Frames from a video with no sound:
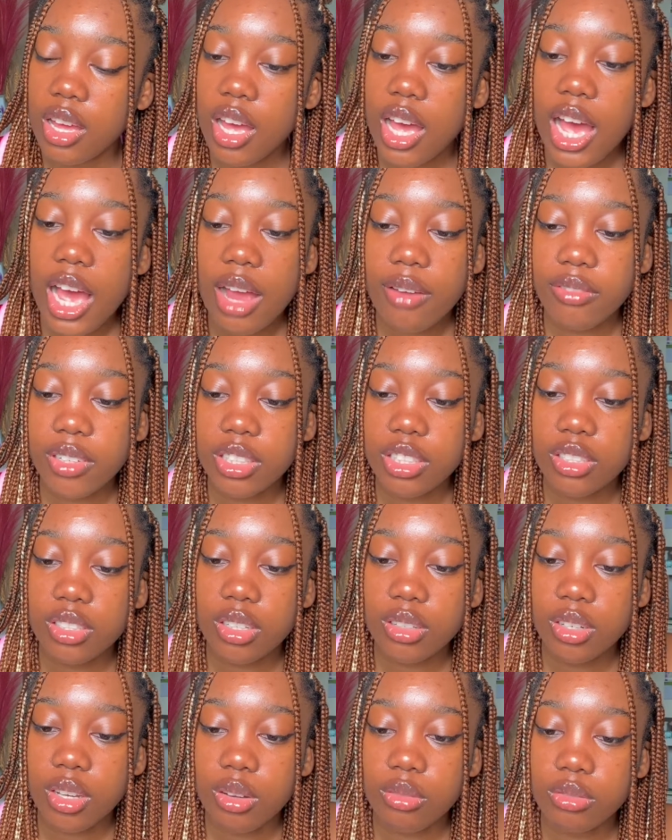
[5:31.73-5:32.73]
I really
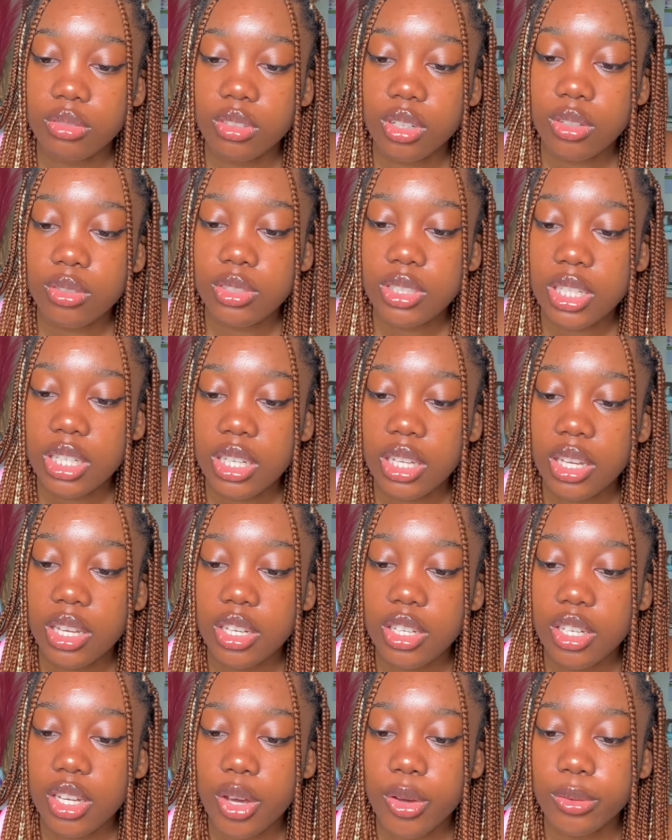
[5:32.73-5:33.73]
don't know. Rosa
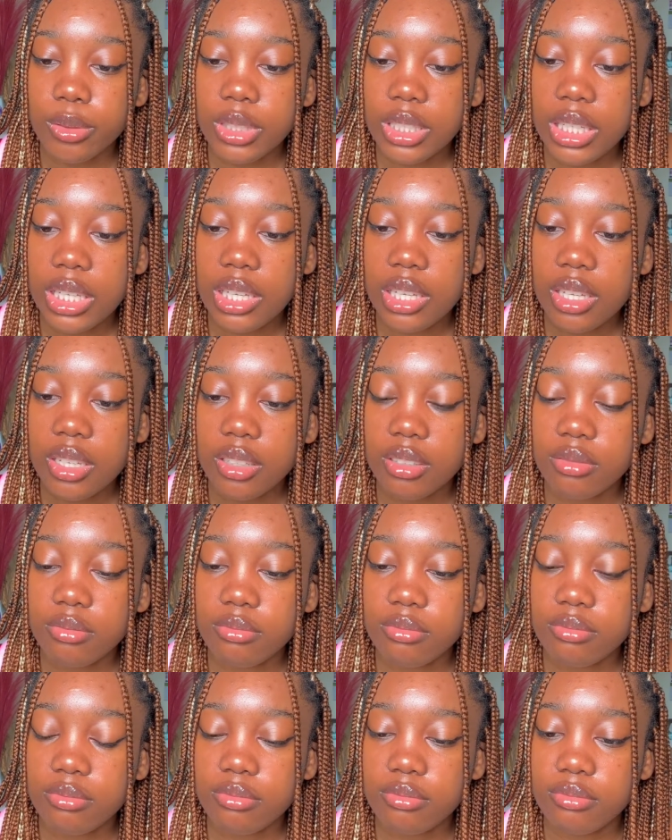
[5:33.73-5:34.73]
Noli.
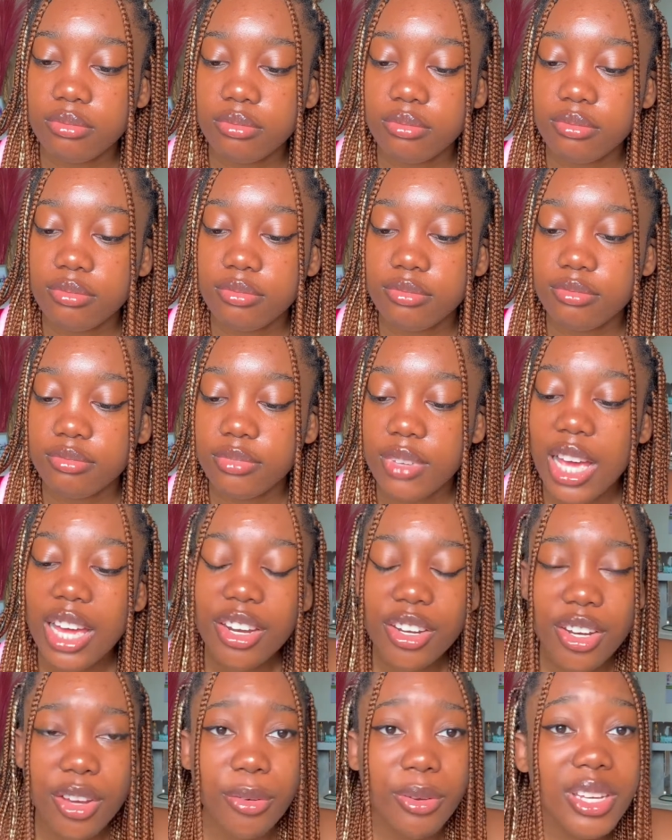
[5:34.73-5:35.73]
I
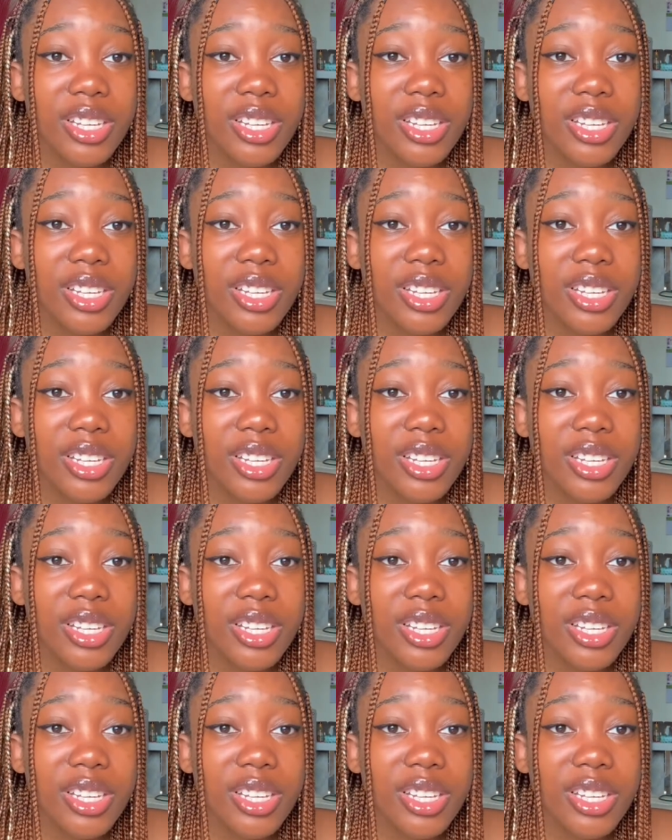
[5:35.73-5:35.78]
don't know.